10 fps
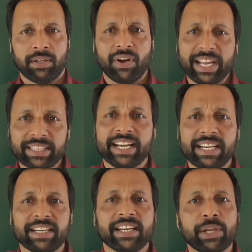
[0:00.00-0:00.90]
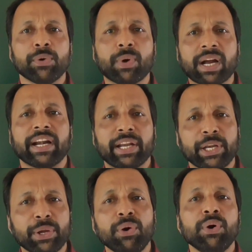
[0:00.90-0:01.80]
Okay, then you
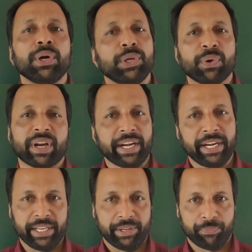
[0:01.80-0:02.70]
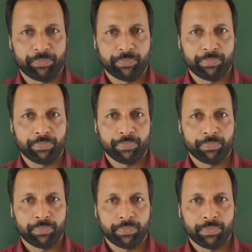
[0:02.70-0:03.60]
continue your reading.
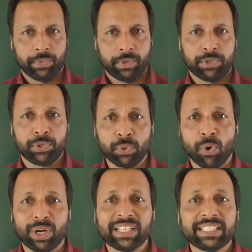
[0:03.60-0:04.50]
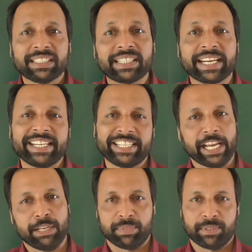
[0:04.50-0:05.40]
2 or 3
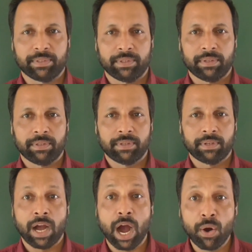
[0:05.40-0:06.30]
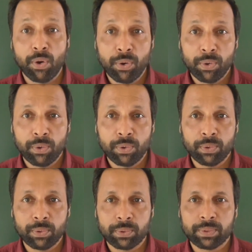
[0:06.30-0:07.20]
times.
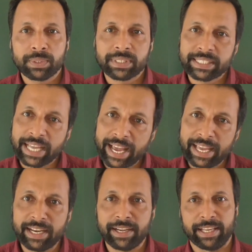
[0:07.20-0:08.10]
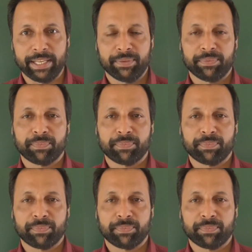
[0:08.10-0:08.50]
How? Silently.